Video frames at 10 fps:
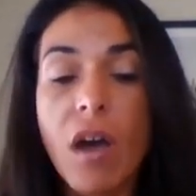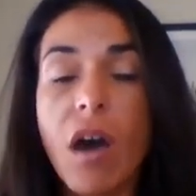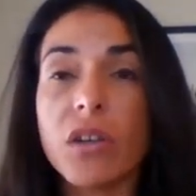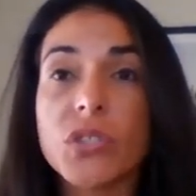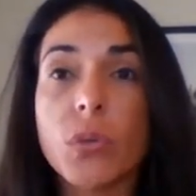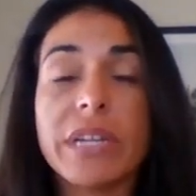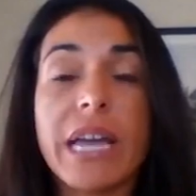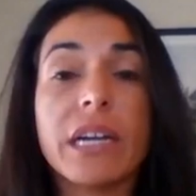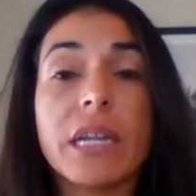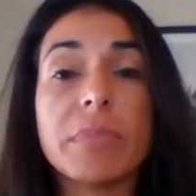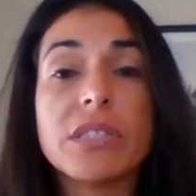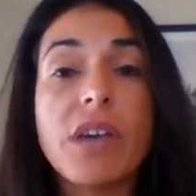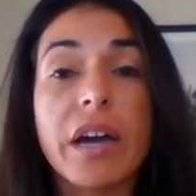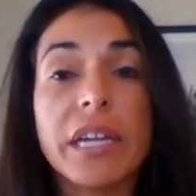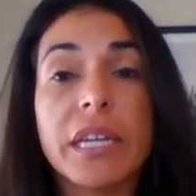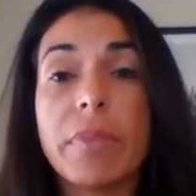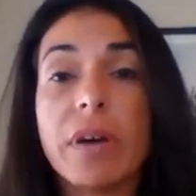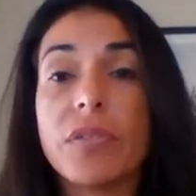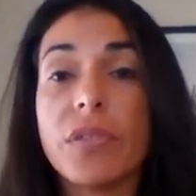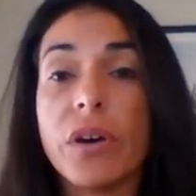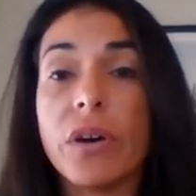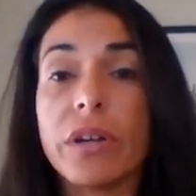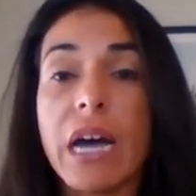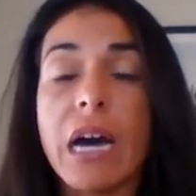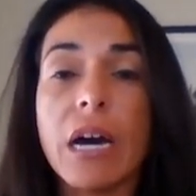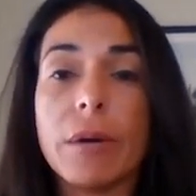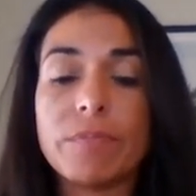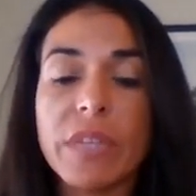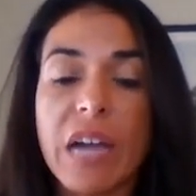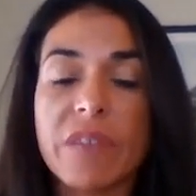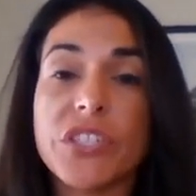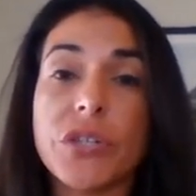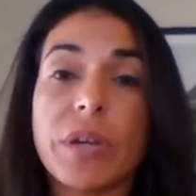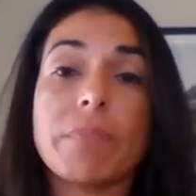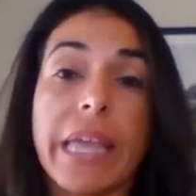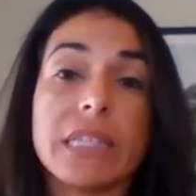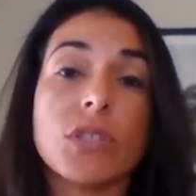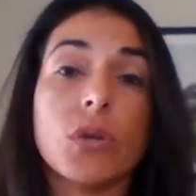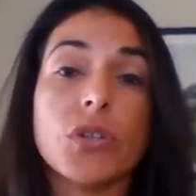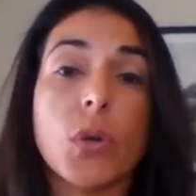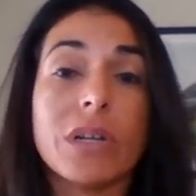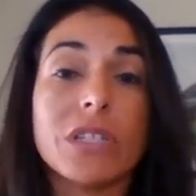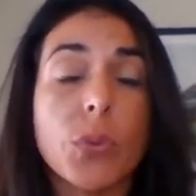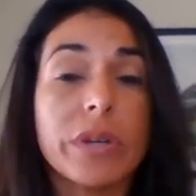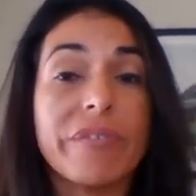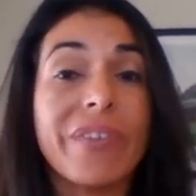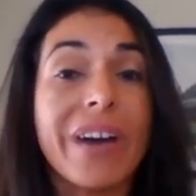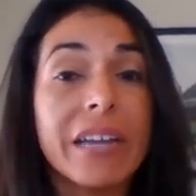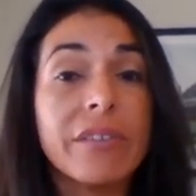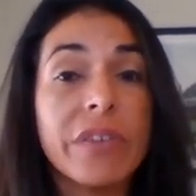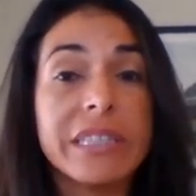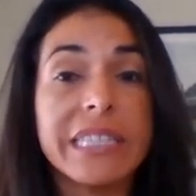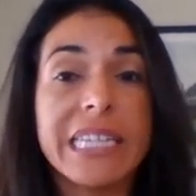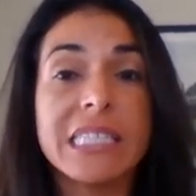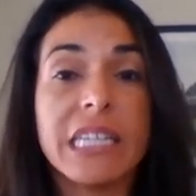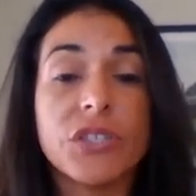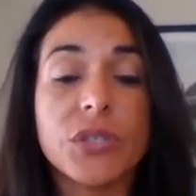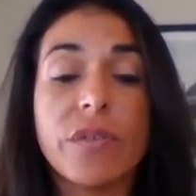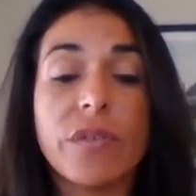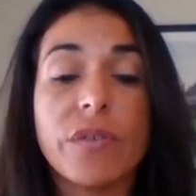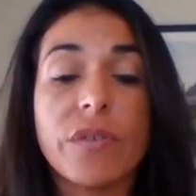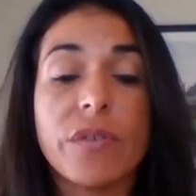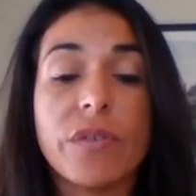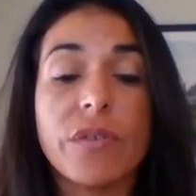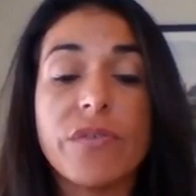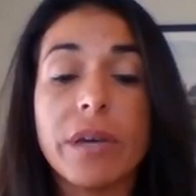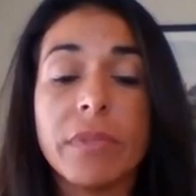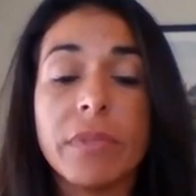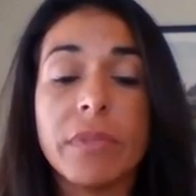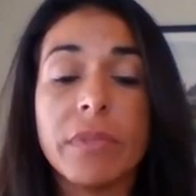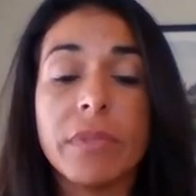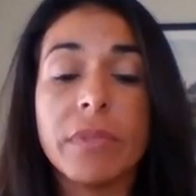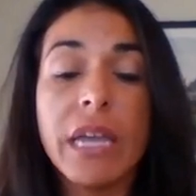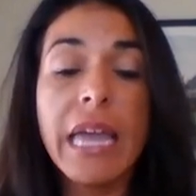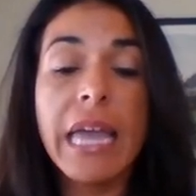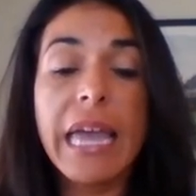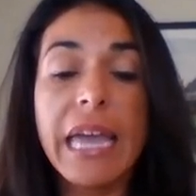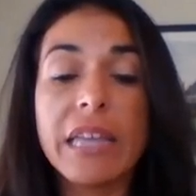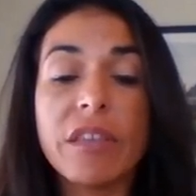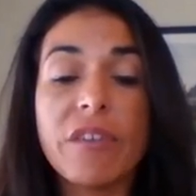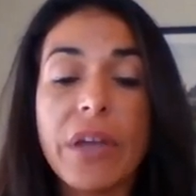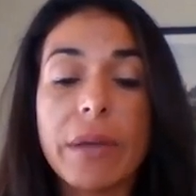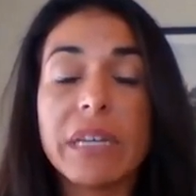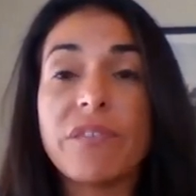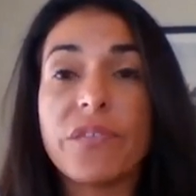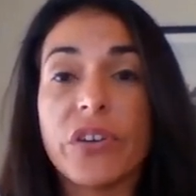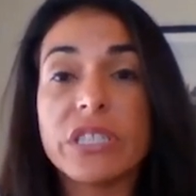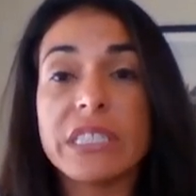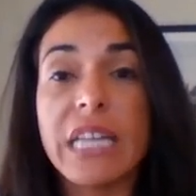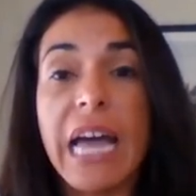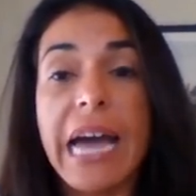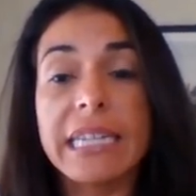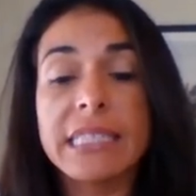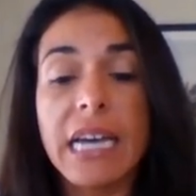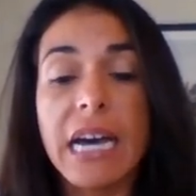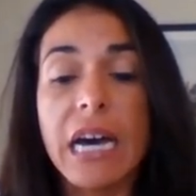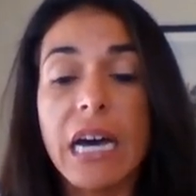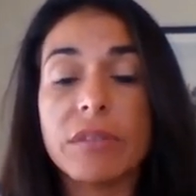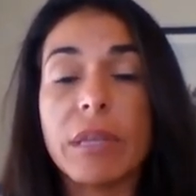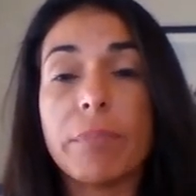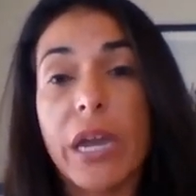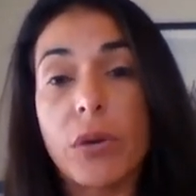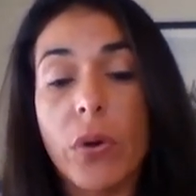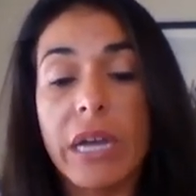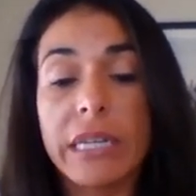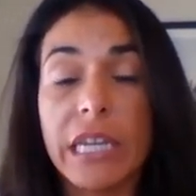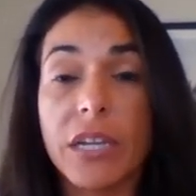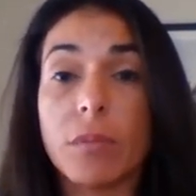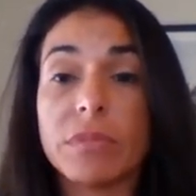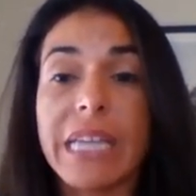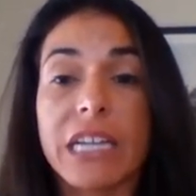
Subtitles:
Also, we're not going to be talking about the cafeteria plans under 125 and the extension of them, and the Family First Act, the payroll and income tax